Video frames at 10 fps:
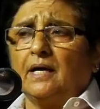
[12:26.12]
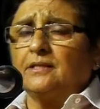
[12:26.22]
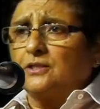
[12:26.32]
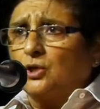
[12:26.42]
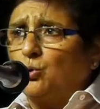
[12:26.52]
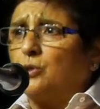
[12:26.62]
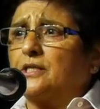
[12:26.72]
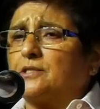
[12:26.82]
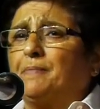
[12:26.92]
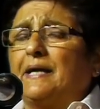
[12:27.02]
Under the rules,
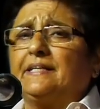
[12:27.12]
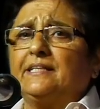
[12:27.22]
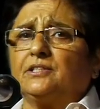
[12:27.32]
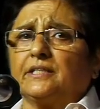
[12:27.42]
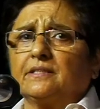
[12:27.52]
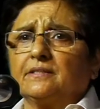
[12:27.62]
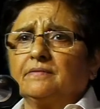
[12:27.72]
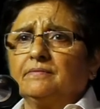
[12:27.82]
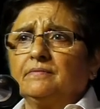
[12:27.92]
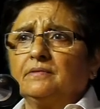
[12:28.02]
it's mandatory.
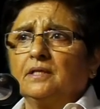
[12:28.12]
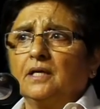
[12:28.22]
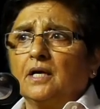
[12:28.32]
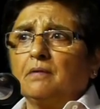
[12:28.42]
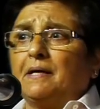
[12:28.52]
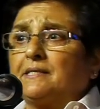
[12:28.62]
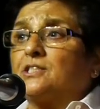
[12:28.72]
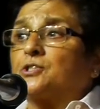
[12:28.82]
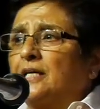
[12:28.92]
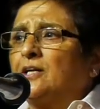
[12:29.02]
But
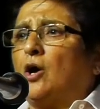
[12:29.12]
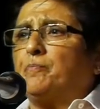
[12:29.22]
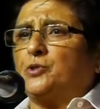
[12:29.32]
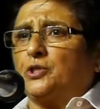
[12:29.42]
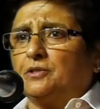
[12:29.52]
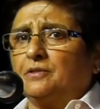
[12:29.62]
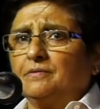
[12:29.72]
it's still an option.